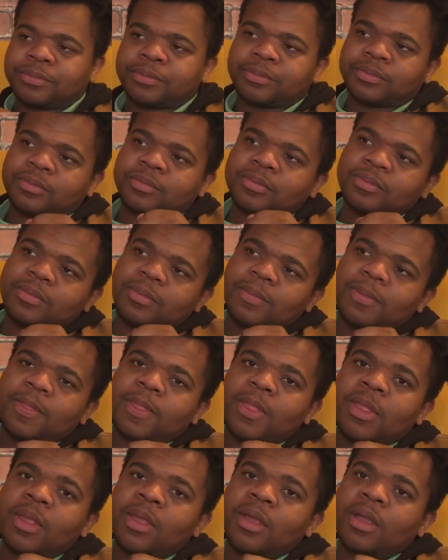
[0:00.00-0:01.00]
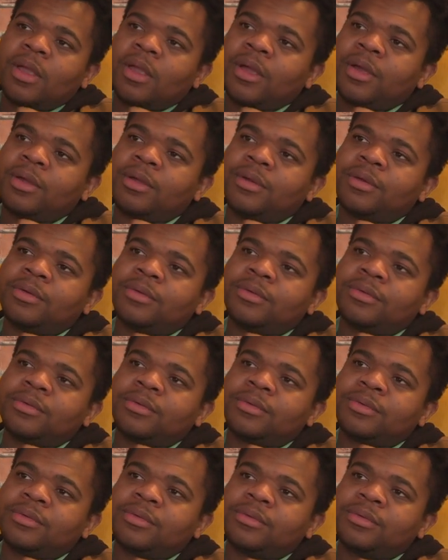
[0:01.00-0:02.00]

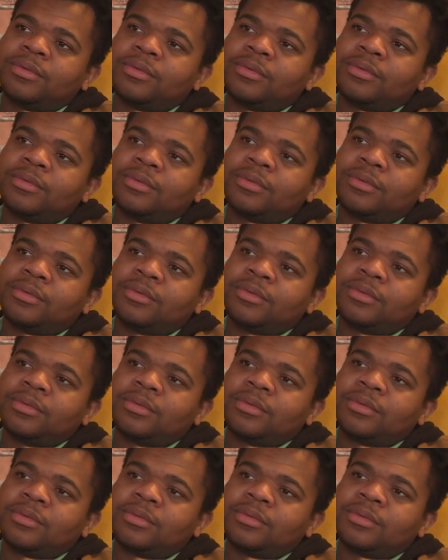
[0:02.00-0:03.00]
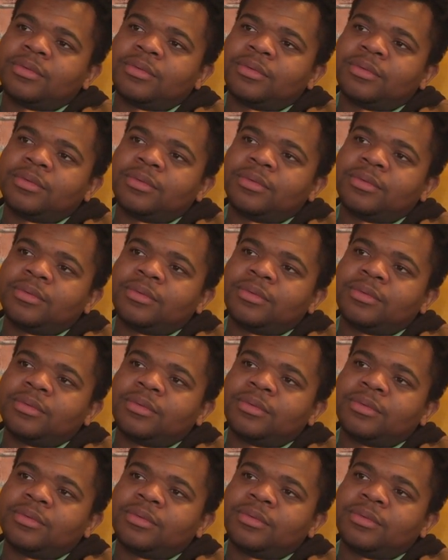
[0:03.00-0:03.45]
[no speech]